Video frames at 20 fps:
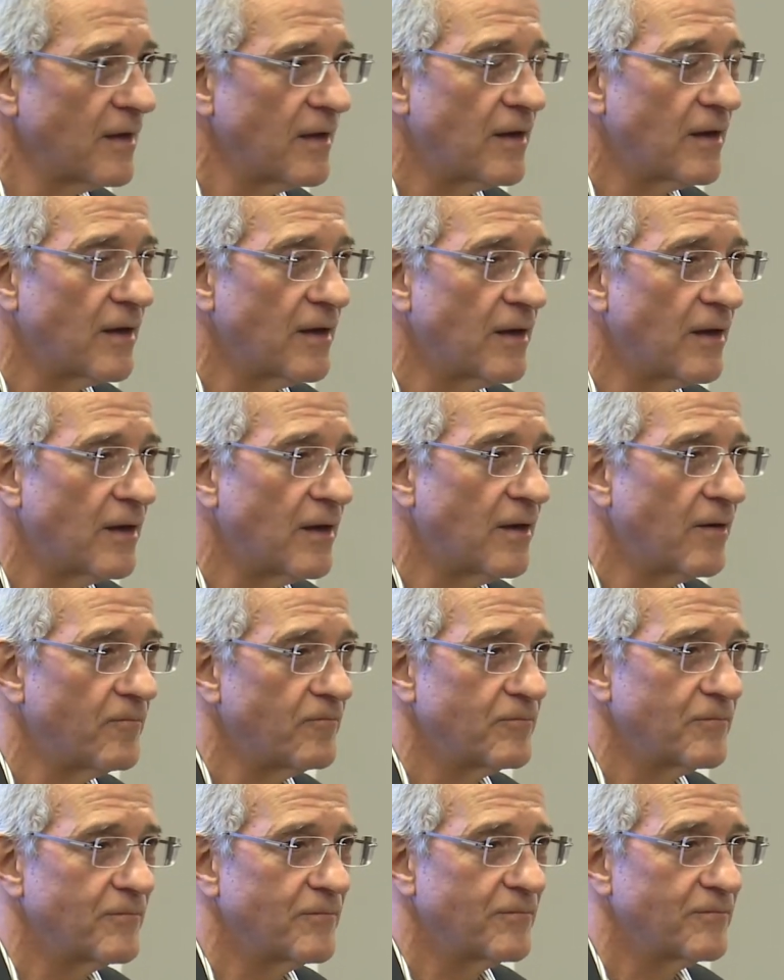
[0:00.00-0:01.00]
Uh,
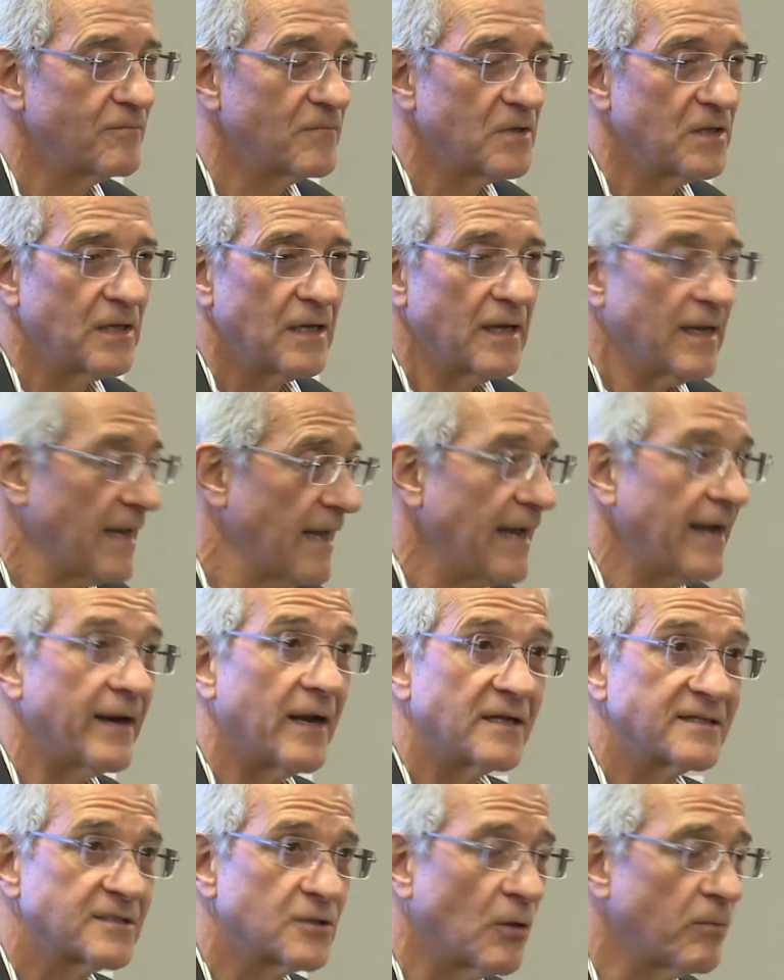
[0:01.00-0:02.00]
and
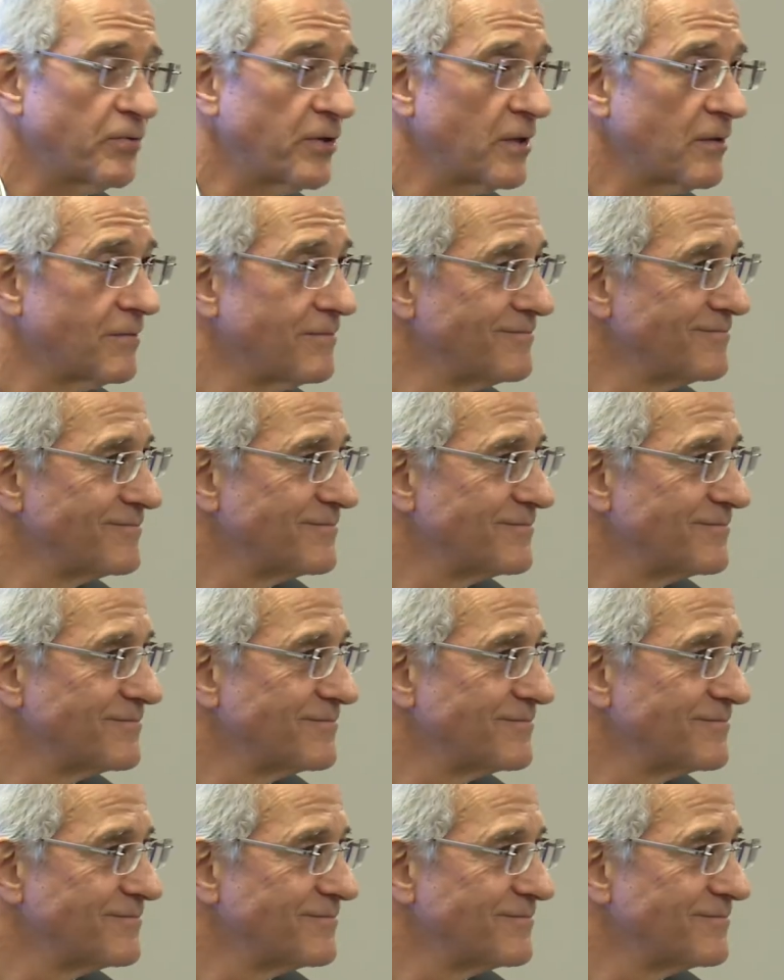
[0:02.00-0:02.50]
I'll stop here.